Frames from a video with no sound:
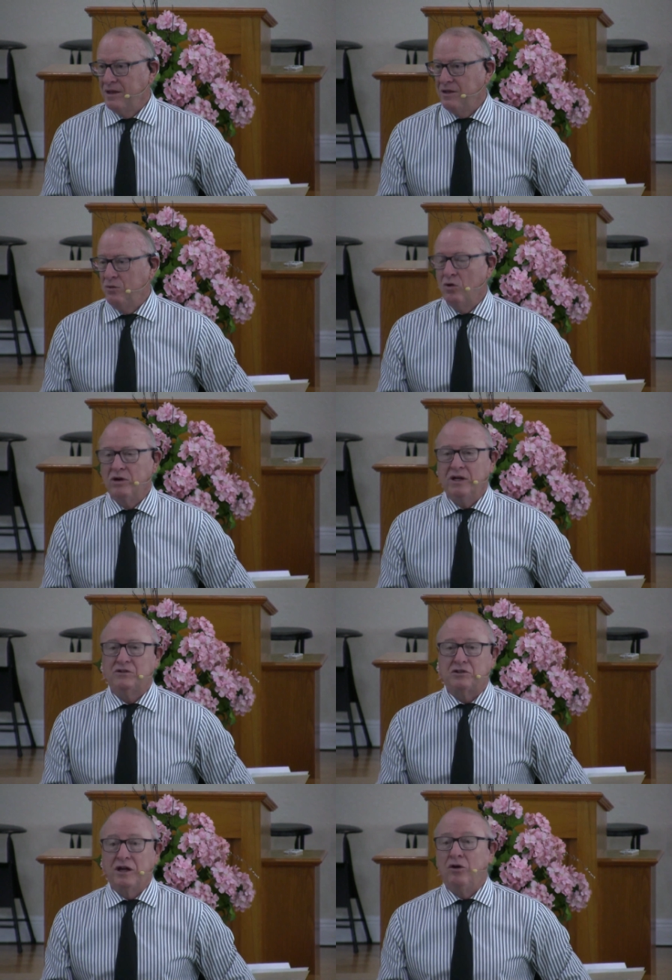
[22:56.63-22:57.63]
You want to get
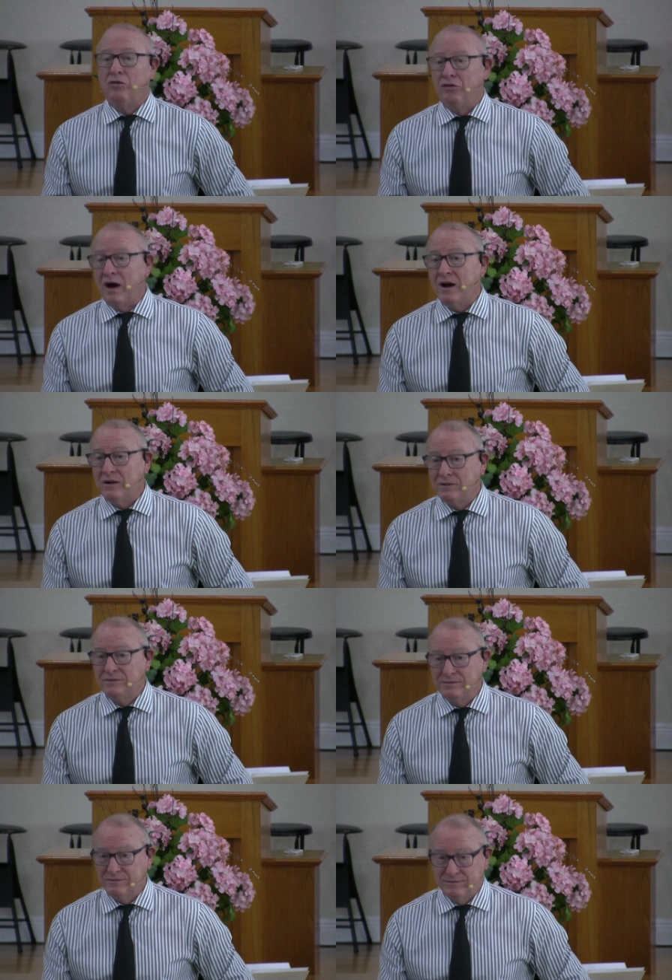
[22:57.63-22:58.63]
set on fire?
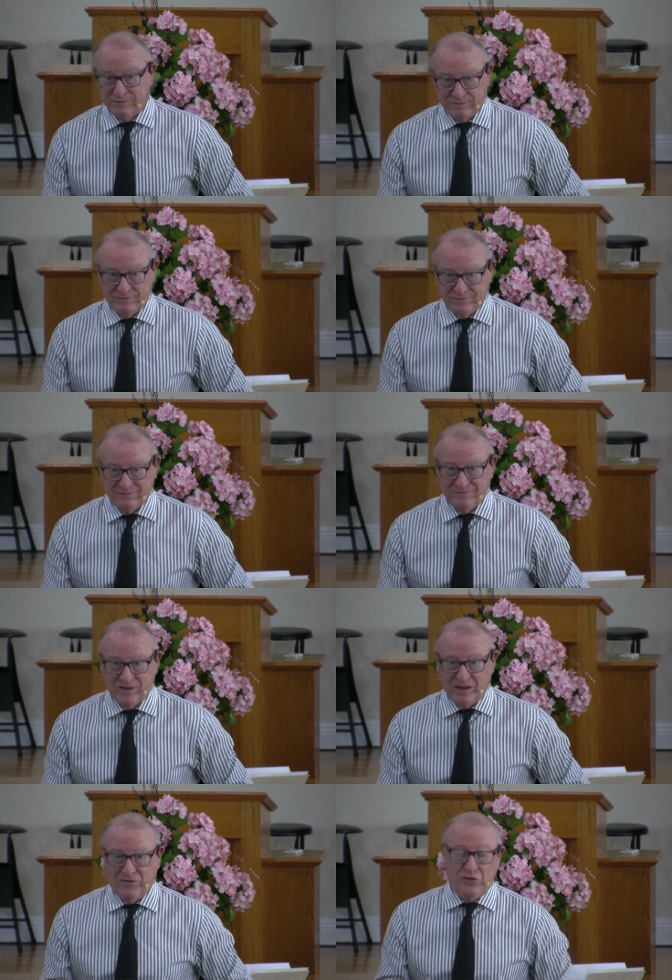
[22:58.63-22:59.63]

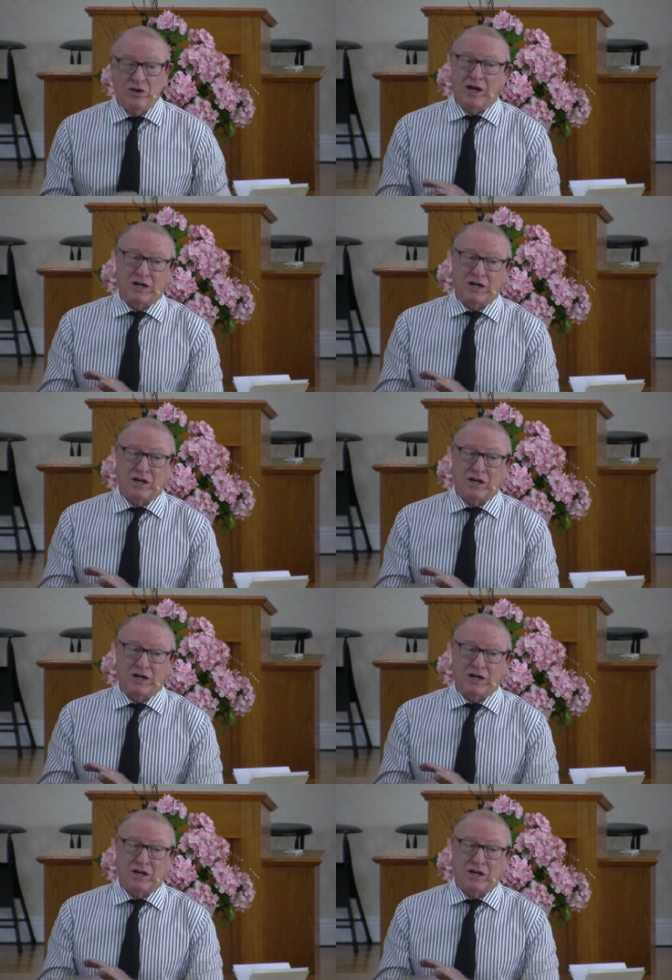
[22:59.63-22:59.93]
If you have got